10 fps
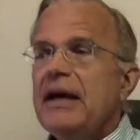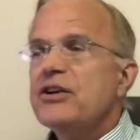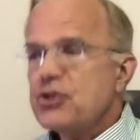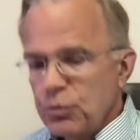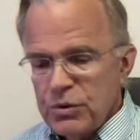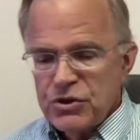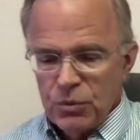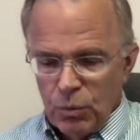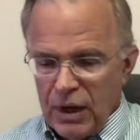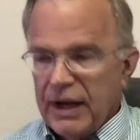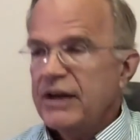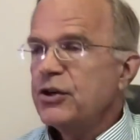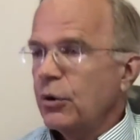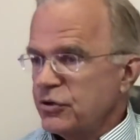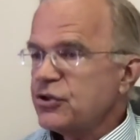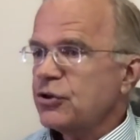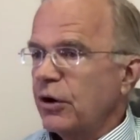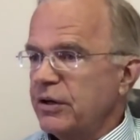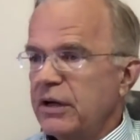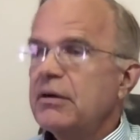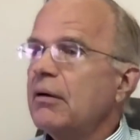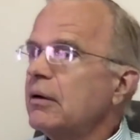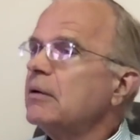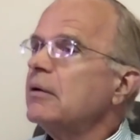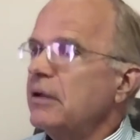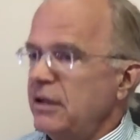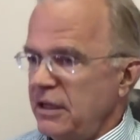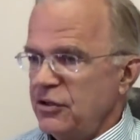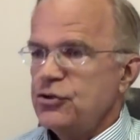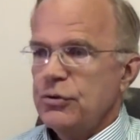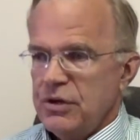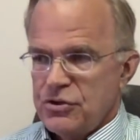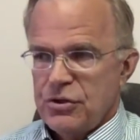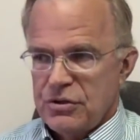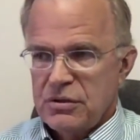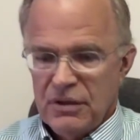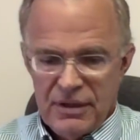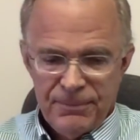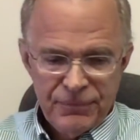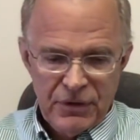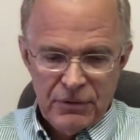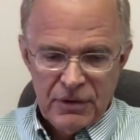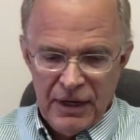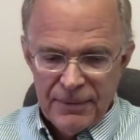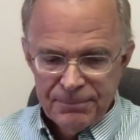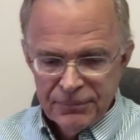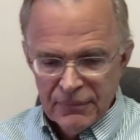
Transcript: It's the reason why I don't start it injudiciously, okay?